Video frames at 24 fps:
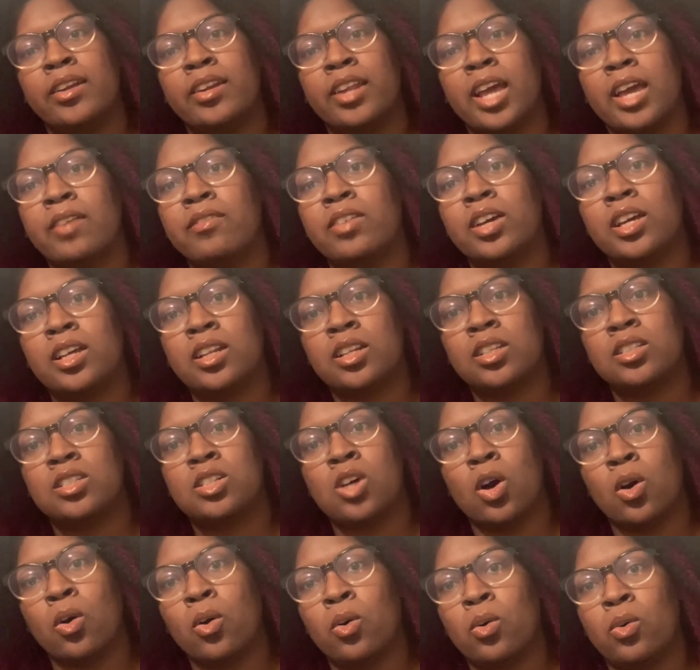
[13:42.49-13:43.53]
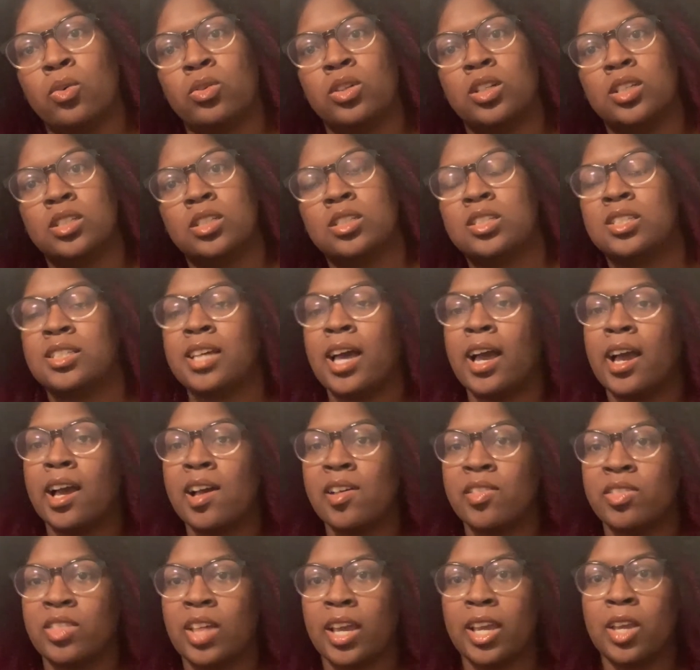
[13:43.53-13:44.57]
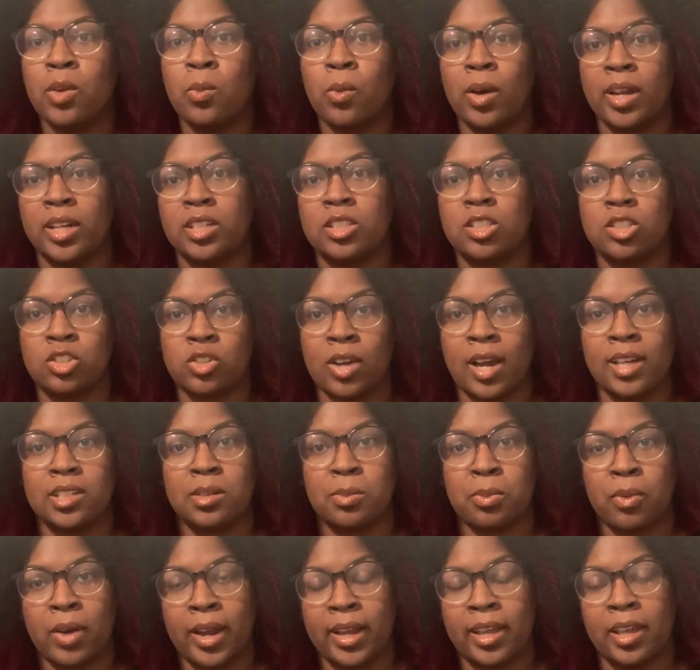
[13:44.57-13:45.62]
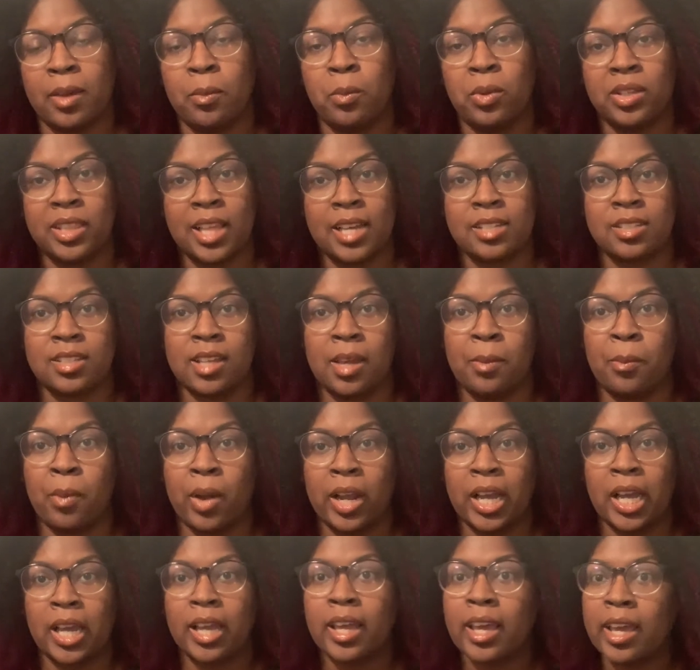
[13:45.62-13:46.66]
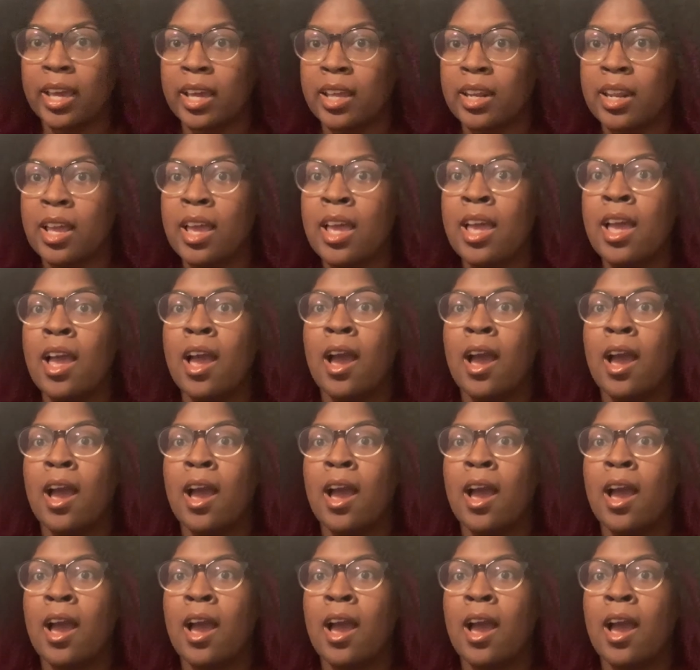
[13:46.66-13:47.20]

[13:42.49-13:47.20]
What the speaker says: David told Seth that he wanted to try to prank him with that same prank again.